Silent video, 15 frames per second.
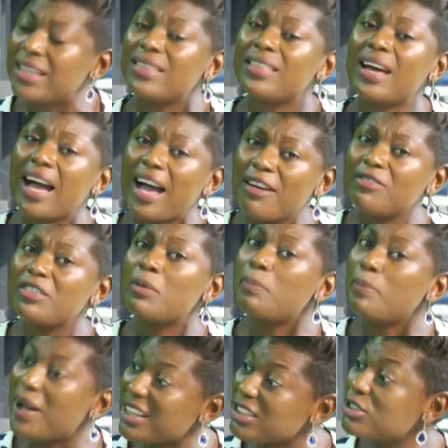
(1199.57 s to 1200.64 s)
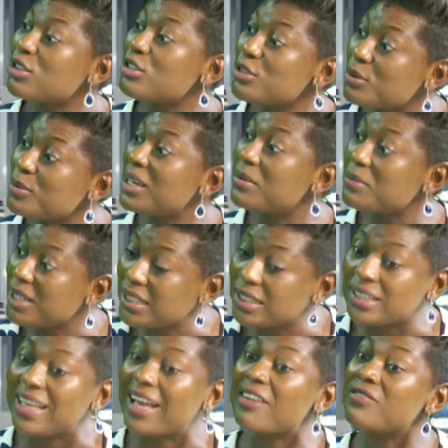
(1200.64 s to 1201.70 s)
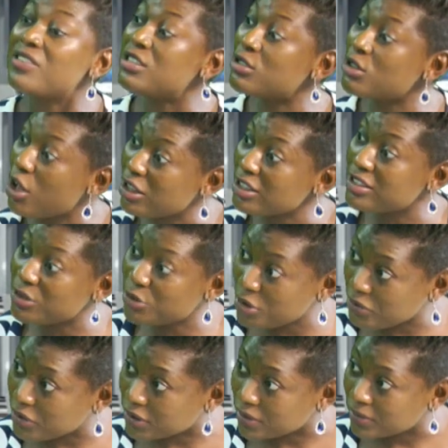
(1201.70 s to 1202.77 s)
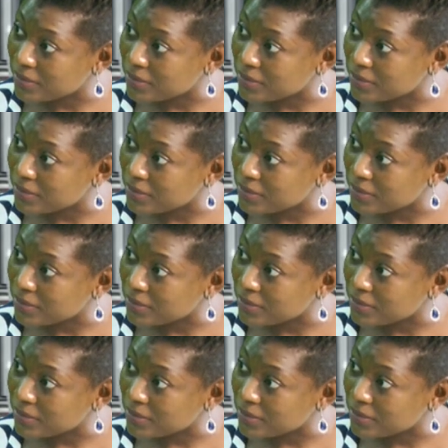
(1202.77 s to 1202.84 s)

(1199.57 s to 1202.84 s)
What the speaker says: They have the passion to make money. They are results driven.